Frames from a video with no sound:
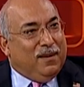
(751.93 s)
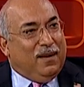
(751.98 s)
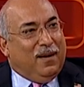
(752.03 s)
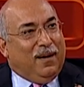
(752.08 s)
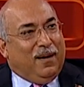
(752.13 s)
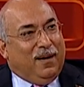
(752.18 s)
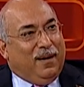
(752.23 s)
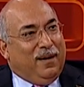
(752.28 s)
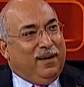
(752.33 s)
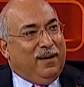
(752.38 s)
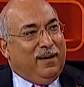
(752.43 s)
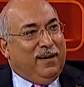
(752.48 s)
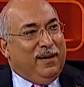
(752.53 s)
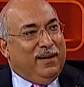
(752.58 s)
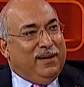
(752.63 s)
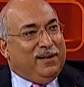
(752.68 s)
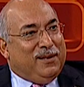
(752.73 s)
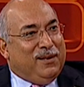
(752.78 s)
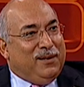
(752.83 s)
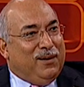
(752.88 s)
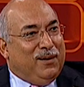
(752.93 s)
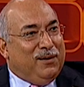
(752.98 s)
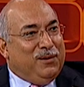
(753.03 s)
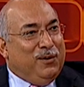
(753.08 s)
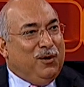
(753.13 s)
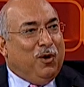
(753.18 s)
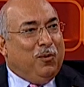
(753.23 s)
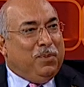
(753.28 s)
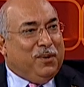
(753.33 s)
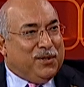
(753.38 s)
In the
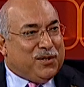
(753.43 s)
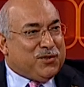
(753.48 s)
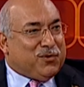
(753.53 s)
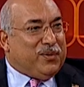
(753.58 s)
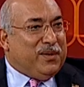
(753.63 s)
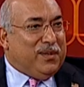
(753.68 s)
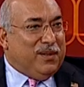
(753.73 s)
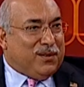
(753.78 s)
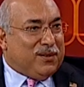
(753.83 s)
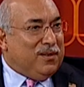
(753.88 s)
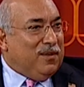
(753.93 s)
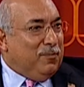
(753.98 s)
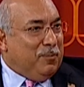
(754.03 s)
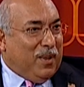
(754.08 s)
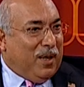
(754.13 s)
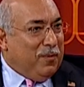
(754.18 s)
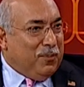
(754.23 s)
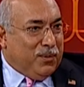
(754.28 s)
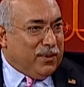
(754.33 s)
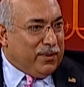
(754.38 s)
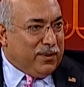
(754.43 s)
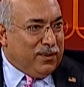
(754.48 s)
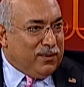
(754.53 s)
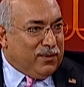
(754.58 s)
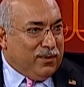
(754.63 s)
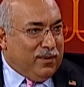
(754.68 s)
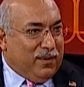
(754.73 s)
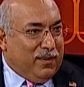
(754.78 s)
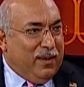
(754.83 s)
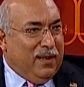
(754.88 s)
noblest tradition of Bob
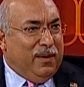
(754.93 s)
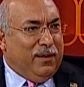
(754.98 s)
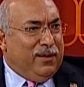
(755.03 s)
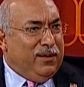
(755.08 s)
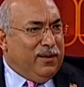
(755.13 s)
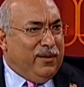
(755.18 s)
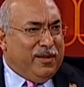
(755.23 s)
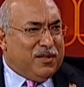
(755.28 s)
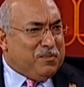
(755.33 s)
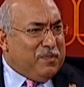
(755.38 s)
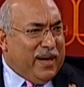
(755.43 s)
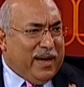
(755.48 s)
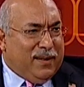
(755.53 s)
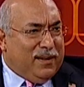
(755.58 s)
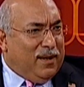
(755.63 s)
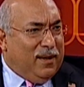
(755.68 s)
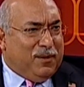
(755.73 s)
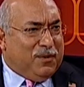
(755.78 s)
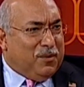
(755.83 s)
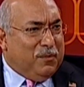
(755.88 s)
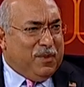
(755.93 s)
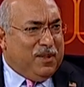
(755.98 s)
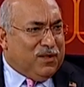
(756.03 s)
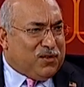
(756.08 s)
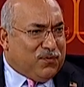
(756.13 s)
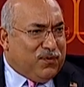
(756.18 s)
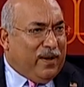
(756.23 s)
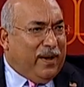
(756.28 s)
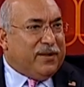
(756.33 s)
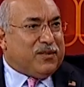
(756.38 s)
Morgenthau. His mandate to me is
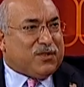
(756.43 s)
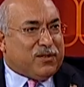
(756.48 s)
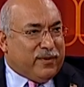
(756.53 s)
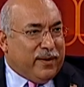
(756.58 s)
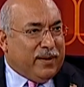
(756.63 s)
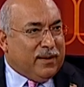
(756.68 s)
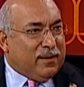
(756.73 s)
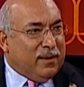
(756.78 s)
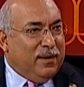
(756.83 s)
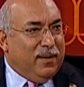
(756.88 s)
fly straight.